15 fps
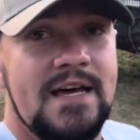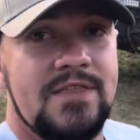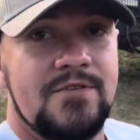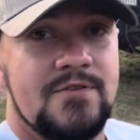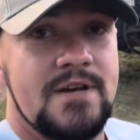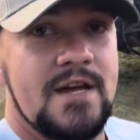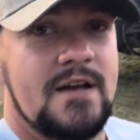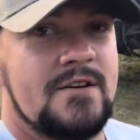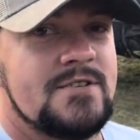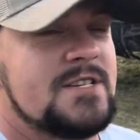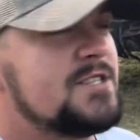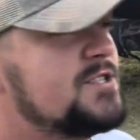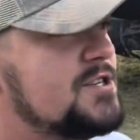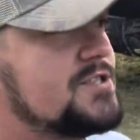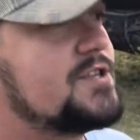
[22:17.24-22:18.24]
3 acres. It's
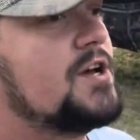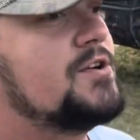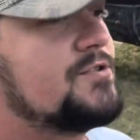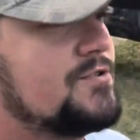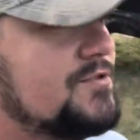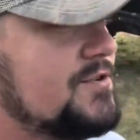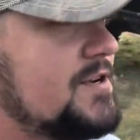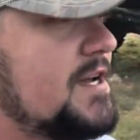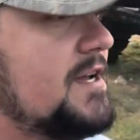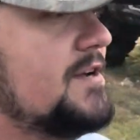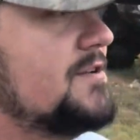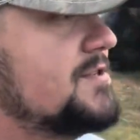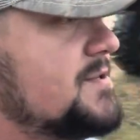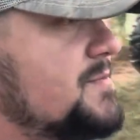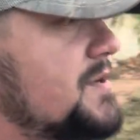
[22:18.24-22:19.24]
just under 3
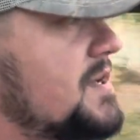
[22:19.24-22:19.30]
acres, to be